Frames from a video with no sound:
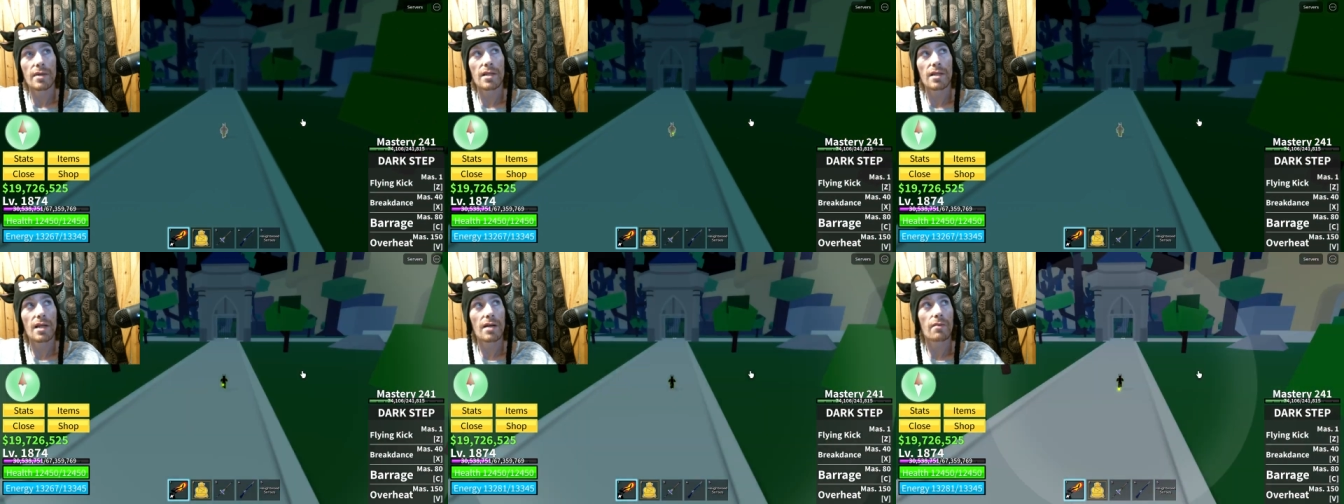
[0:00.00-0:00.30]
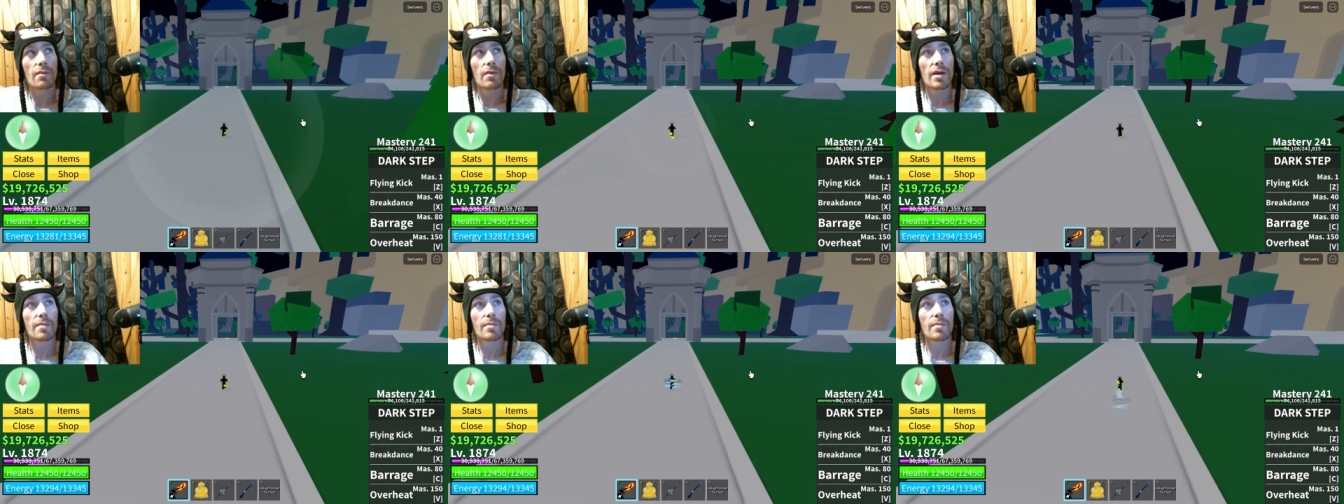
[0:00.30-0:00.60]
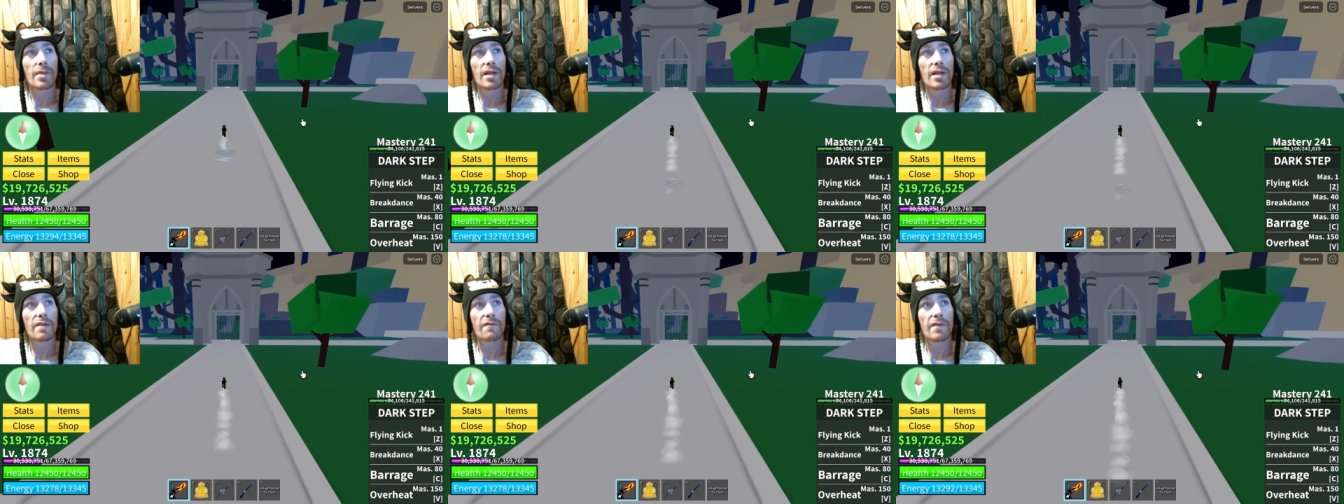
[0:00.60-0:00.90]
Like, what
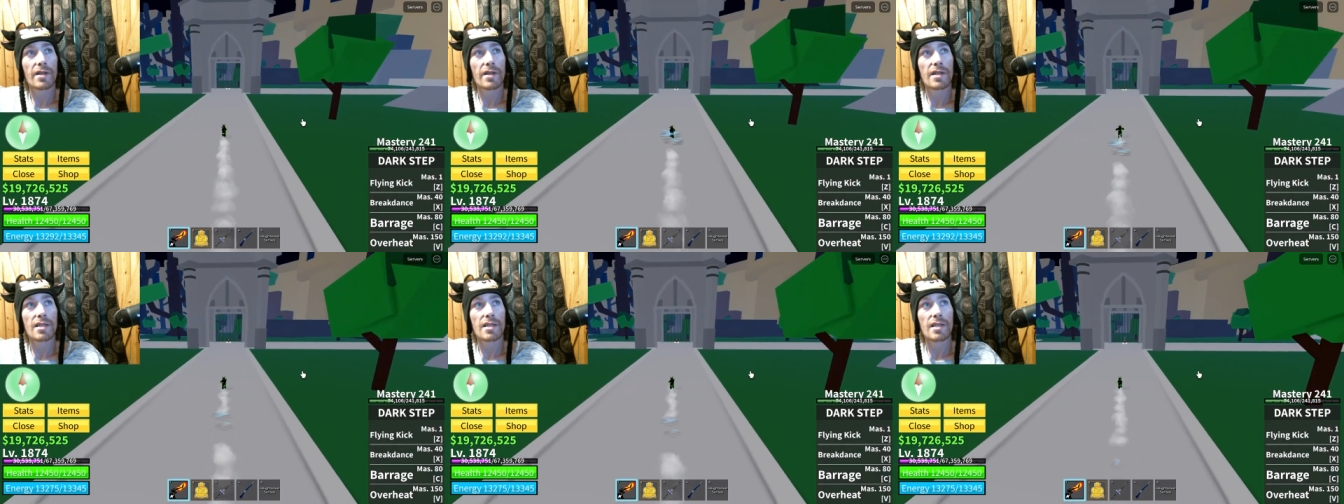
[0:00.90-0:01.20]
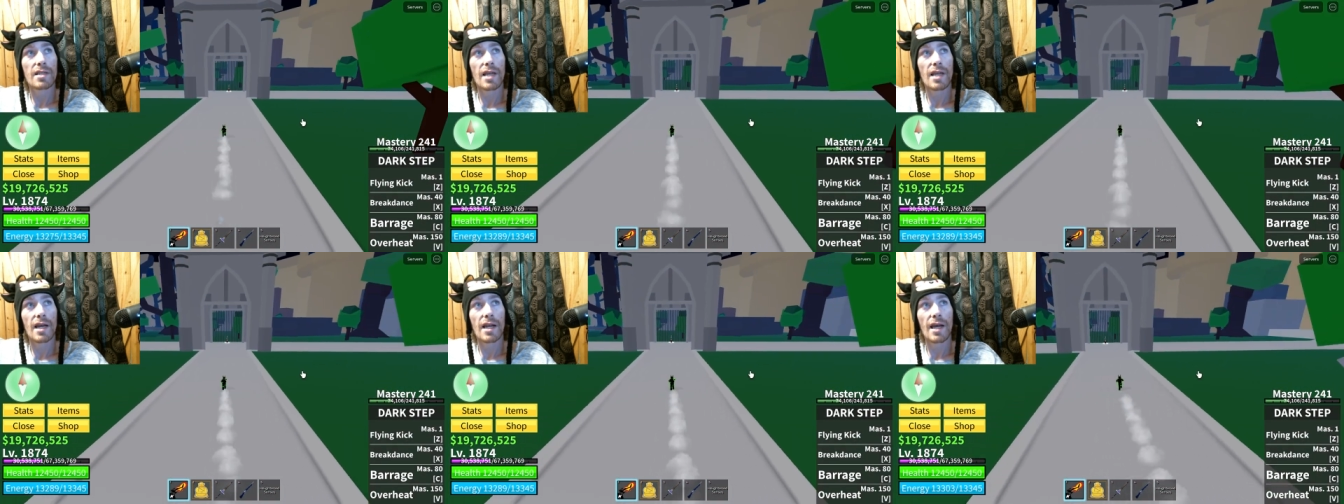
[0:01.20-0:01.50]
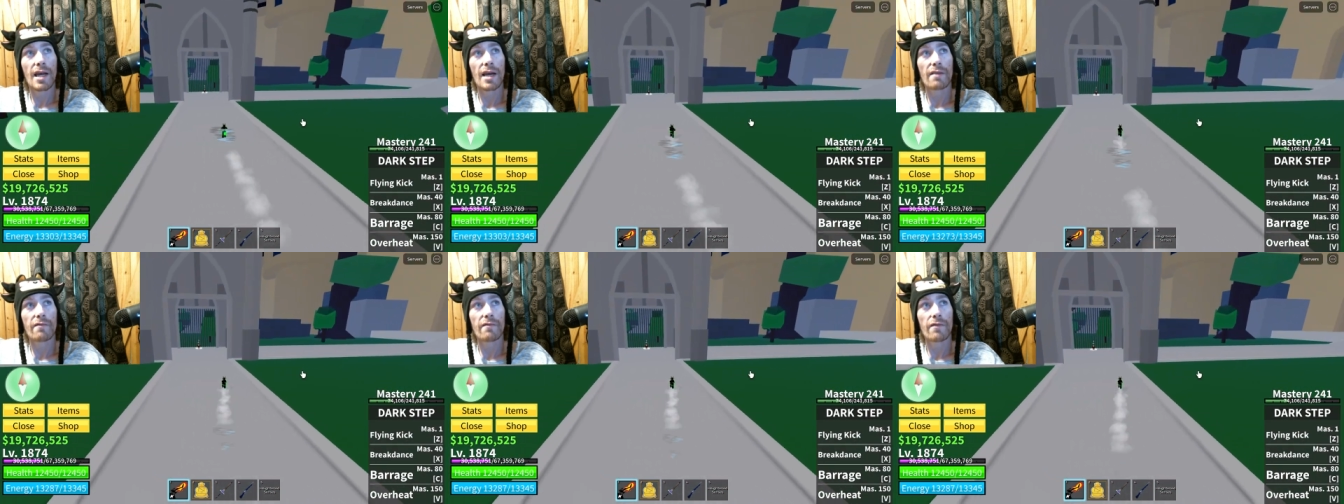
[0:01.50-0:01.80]
benefit does that
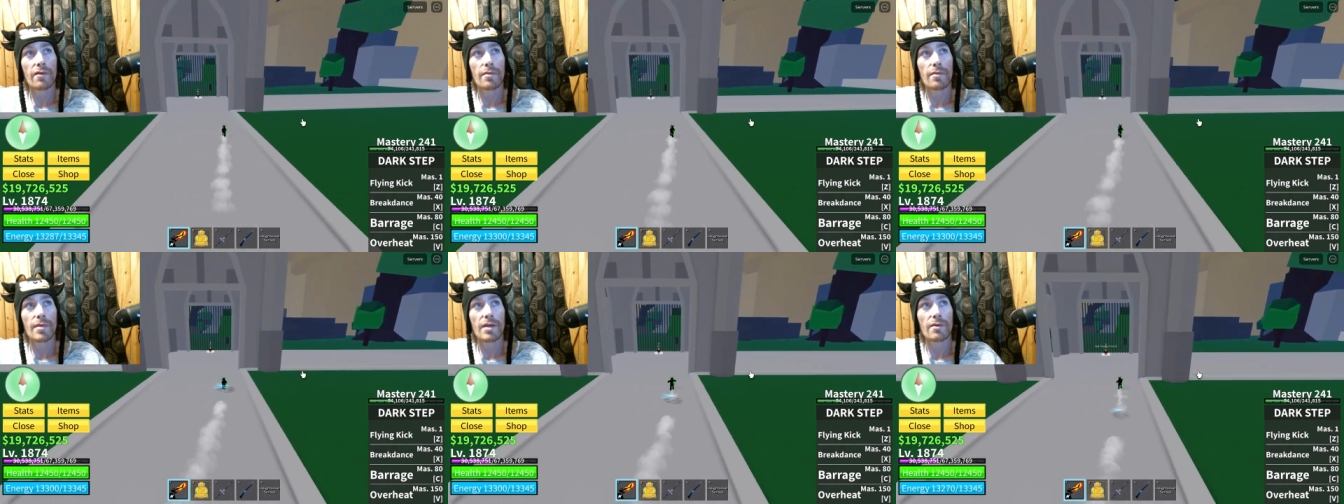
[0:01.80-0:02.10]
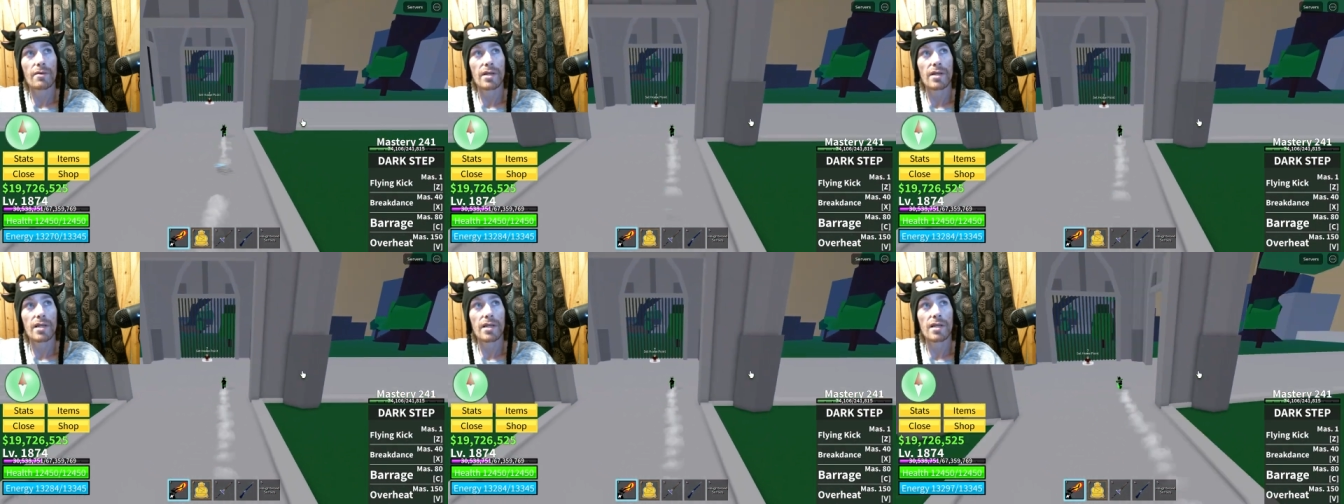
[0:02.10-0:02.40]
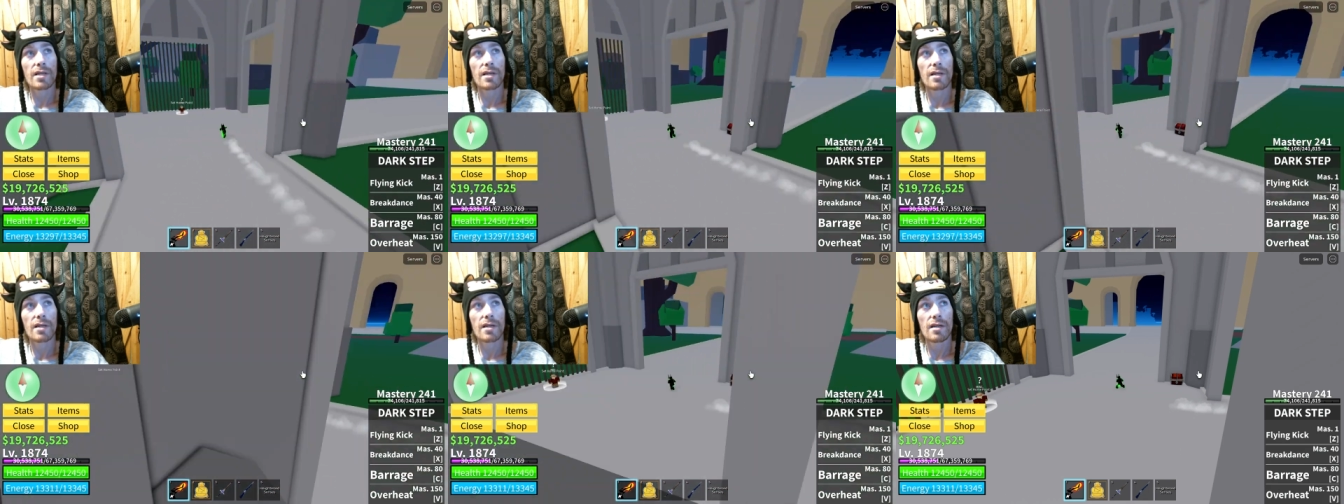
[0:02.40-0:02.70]
have for me, really?
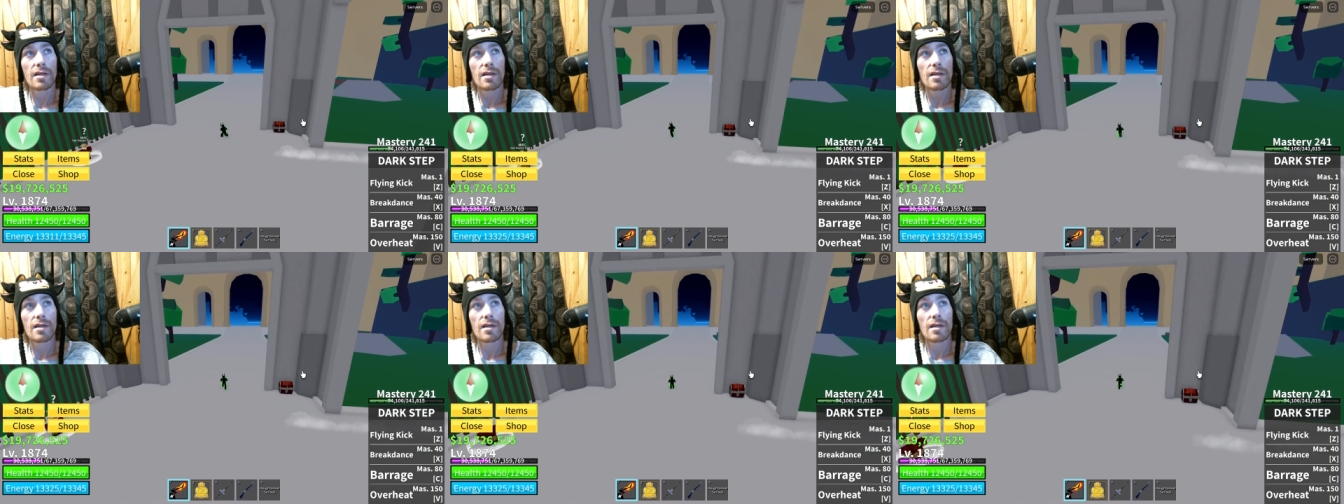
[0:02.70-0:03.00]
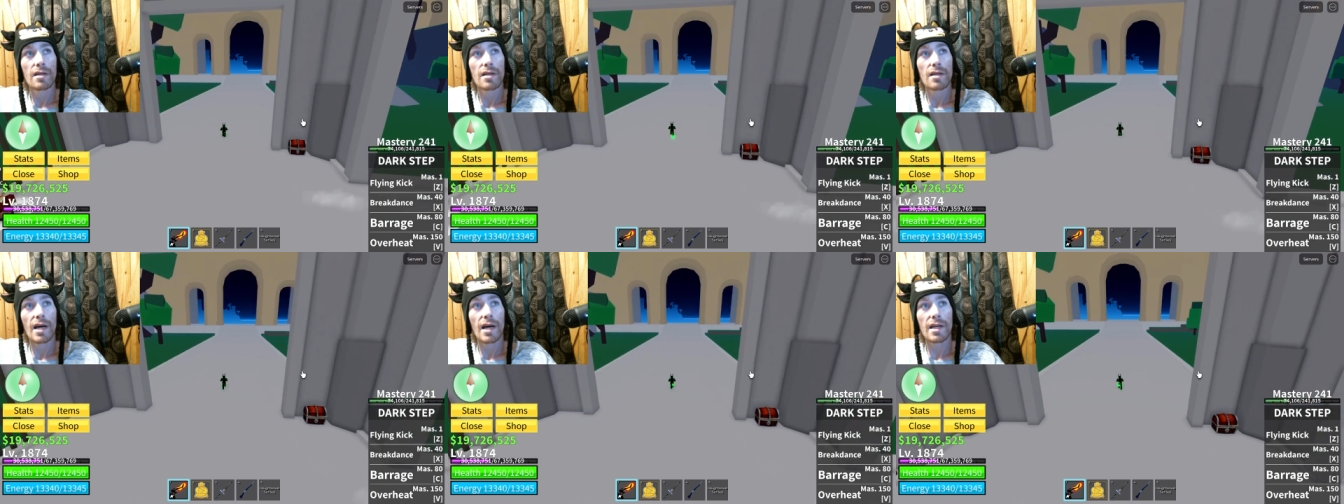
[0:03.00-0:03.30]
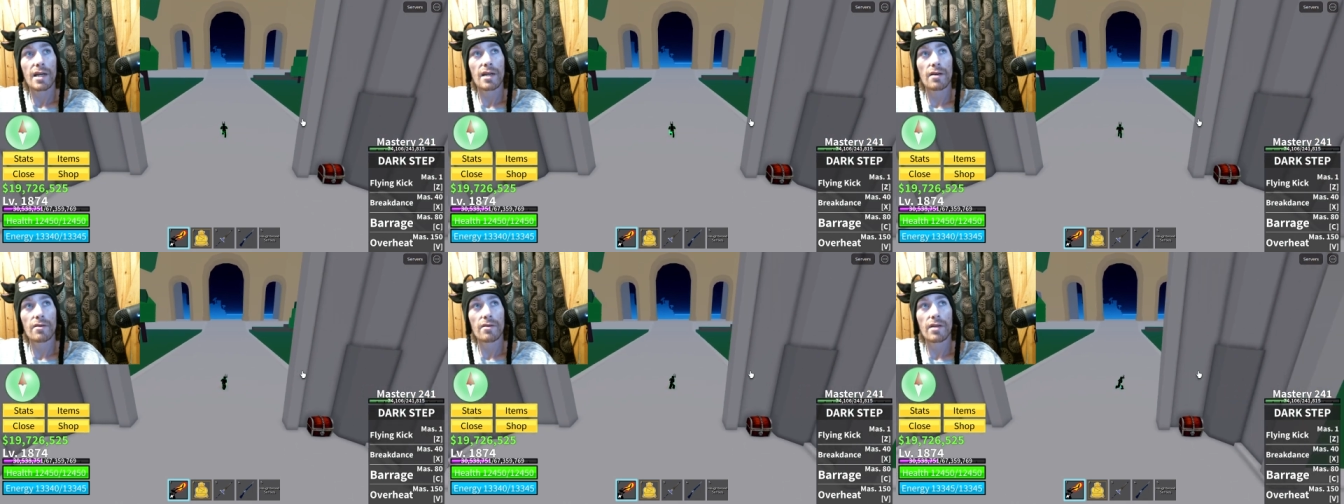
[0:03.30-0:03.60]
I
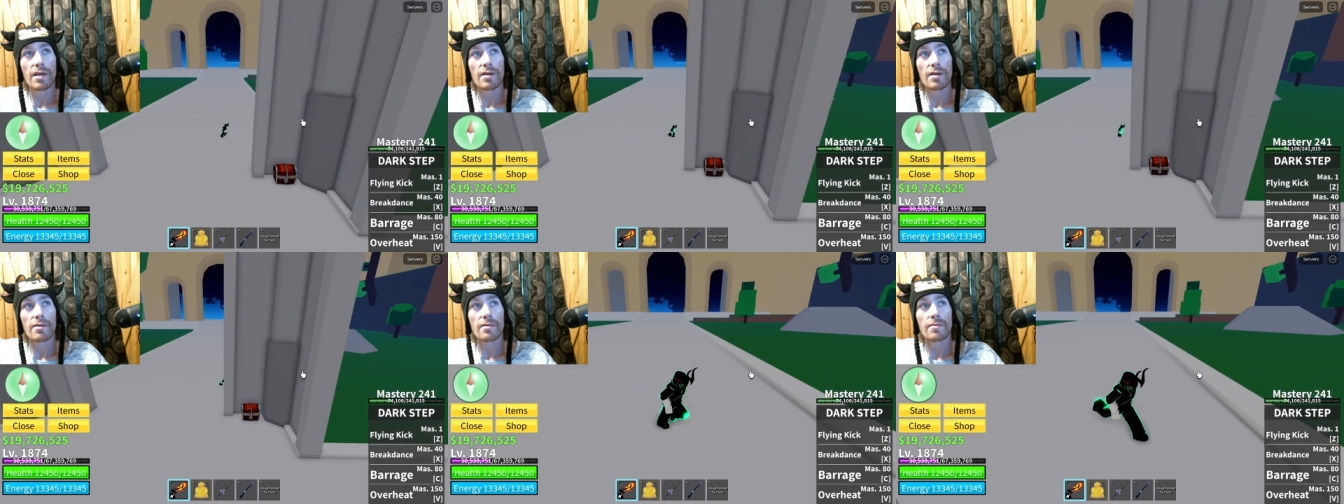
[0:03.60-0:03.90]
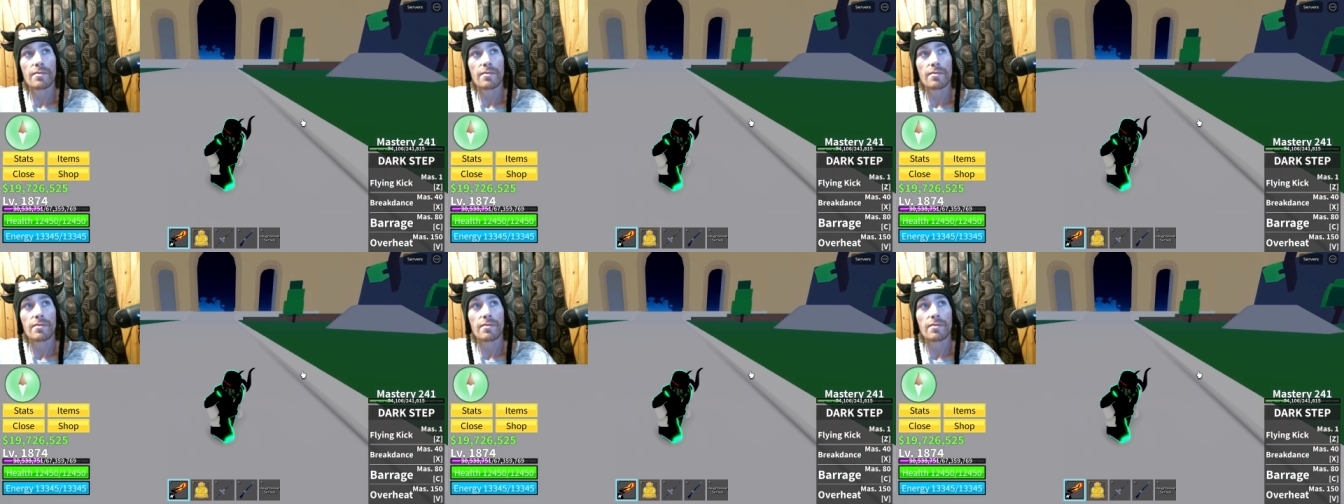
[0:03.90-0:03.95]
don't know.